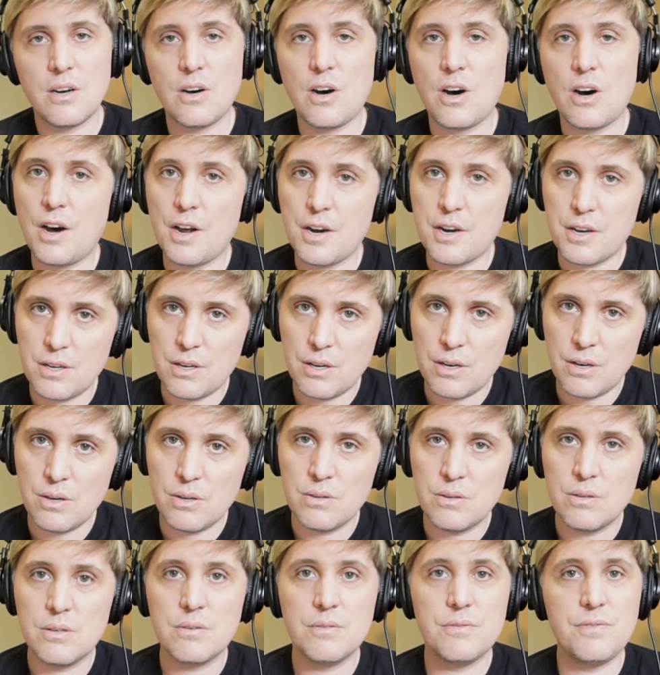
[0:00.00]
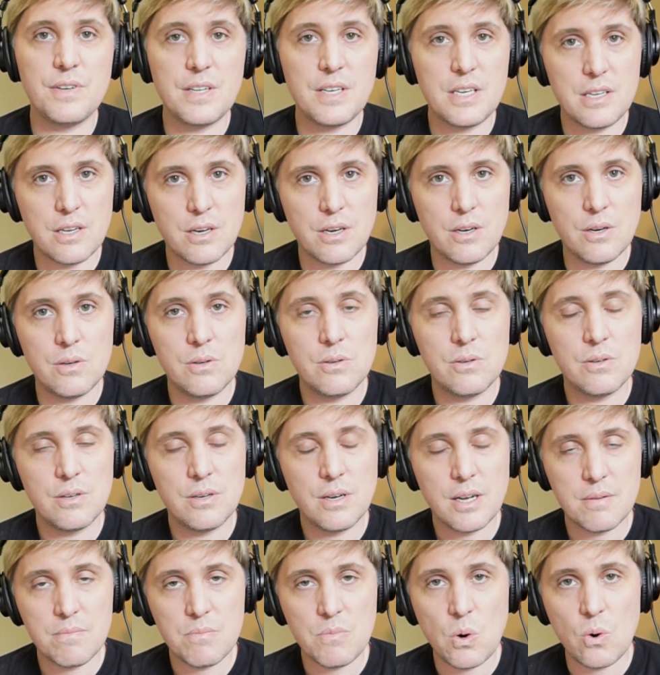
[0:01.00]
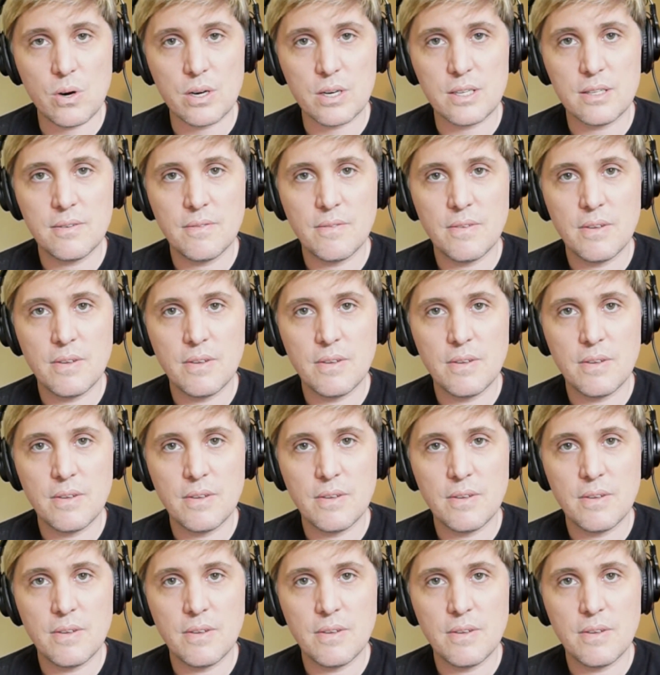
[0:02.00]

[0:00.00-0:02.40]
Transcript: audio, video, and more.